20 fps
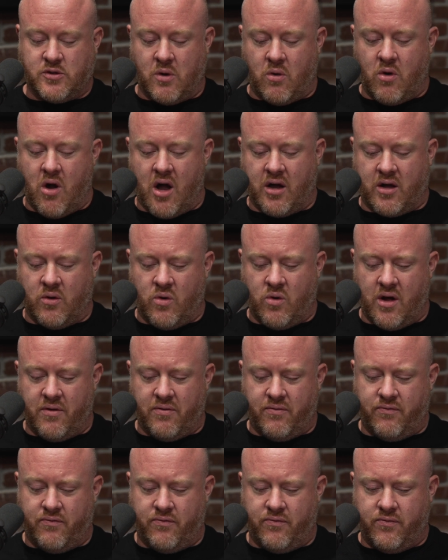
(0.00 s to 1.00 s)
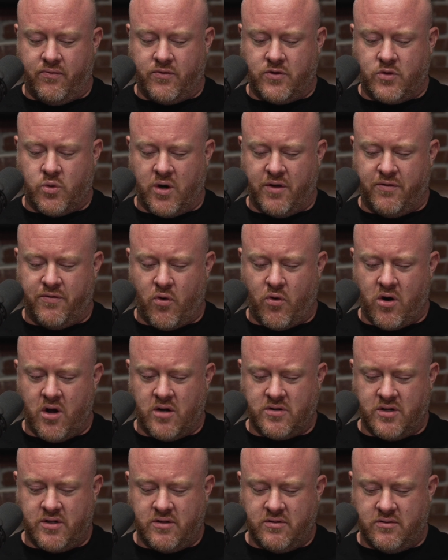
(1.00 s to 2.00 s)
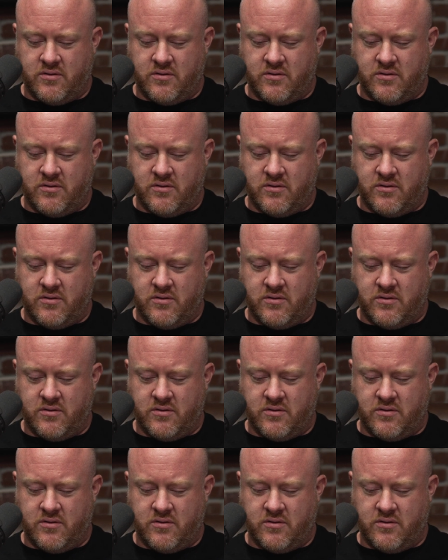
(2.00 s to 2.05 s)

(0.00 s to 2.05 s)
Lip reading: we're rocking what, $2,400?